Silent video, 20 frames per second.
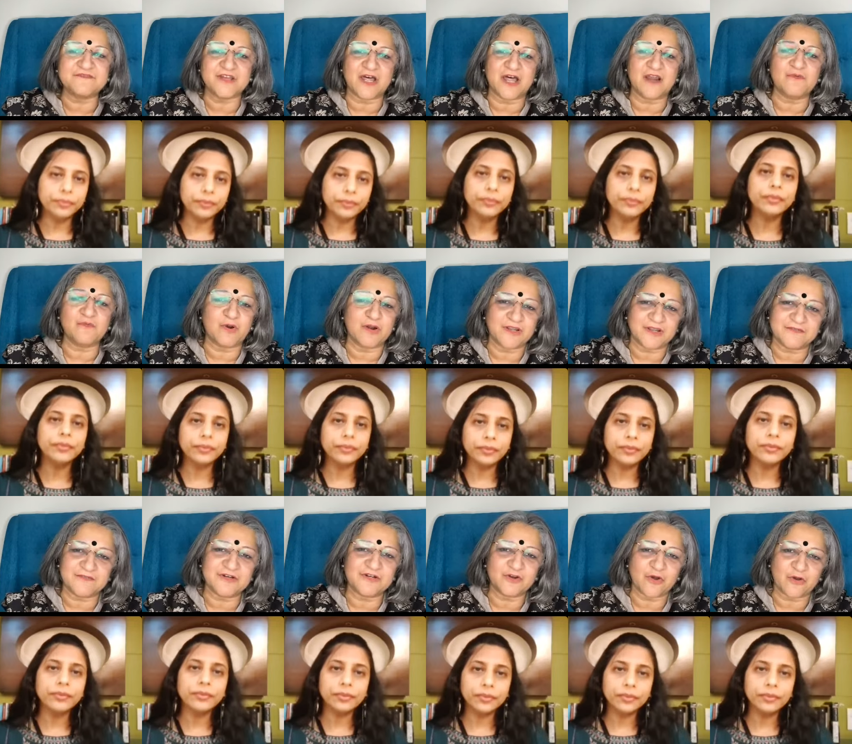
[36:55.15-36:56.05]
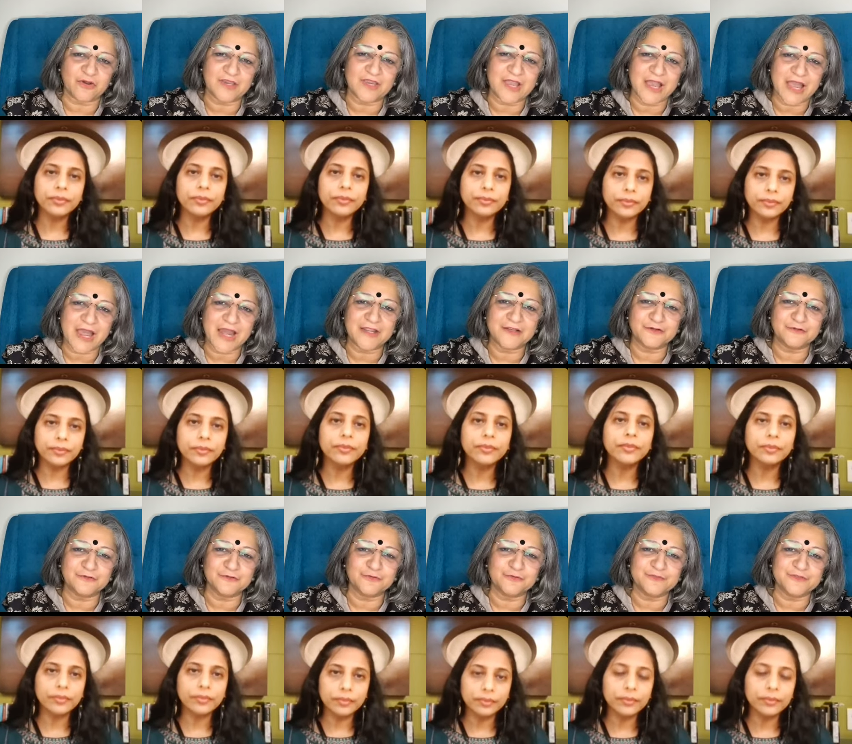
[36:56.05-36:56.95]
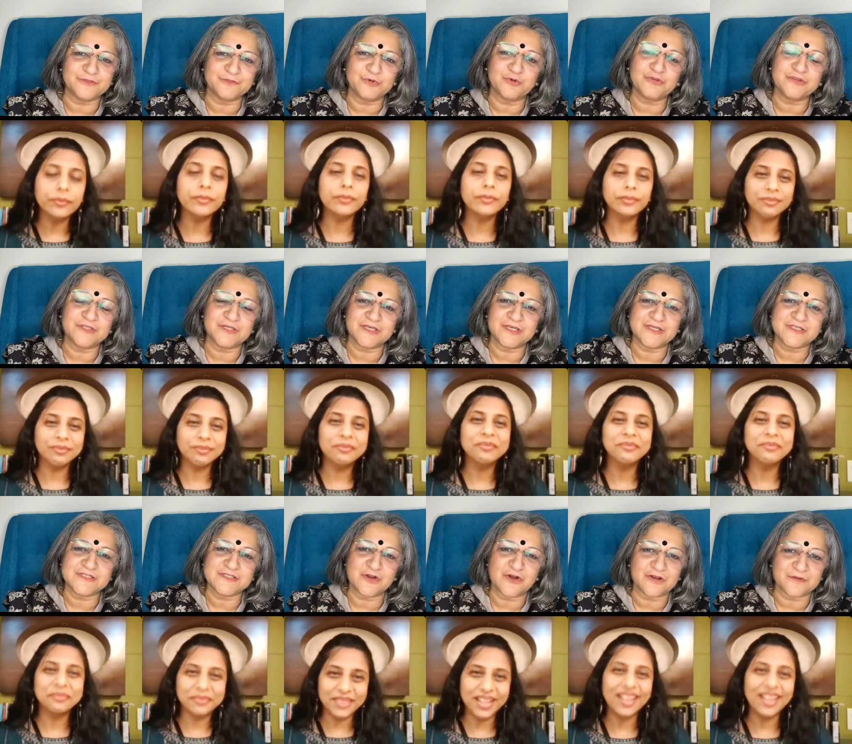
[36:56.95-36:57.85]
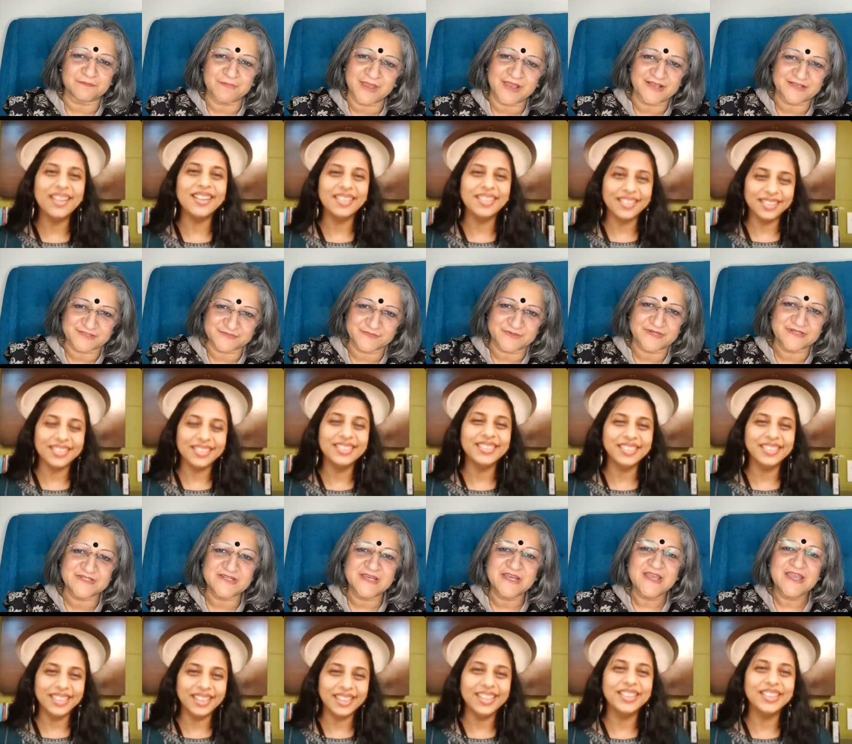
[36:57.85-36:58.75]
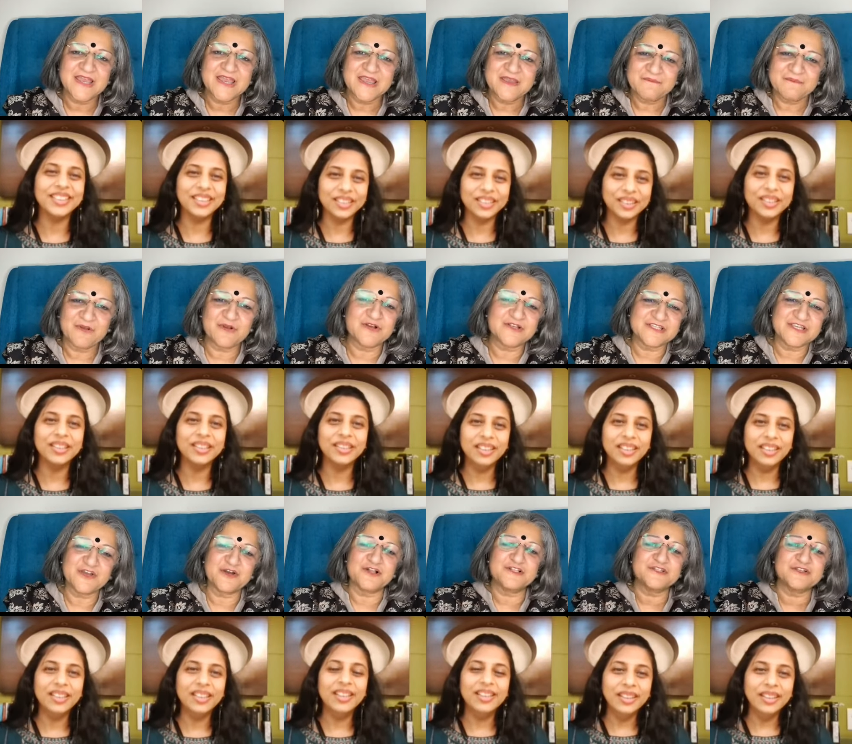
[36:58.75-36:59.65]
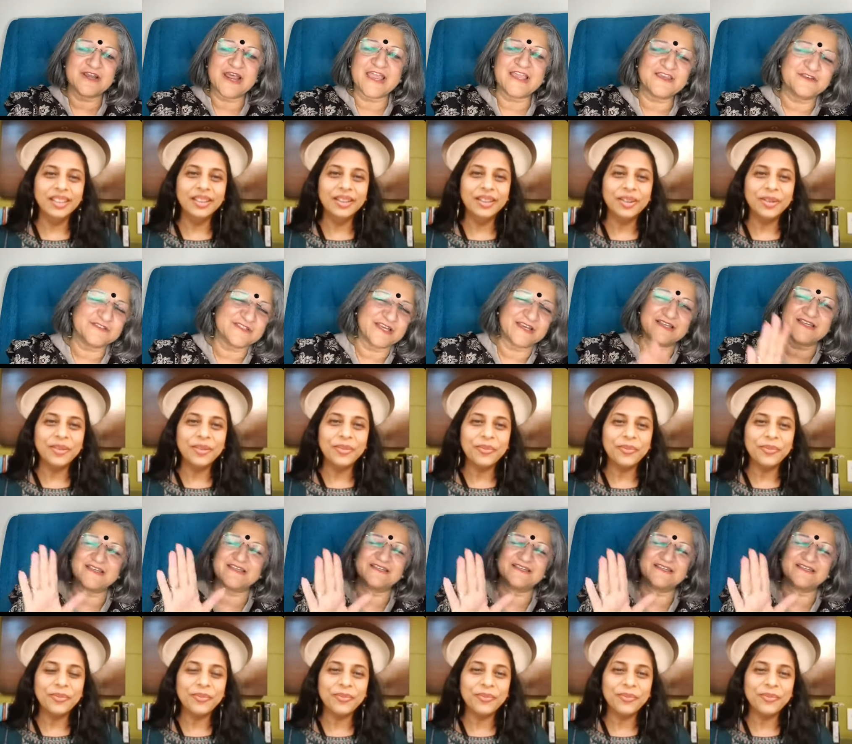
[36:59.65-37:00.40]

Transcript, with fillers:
Speaker 1: do with both the kids yeah yeah because he also like you said he he's like no if you are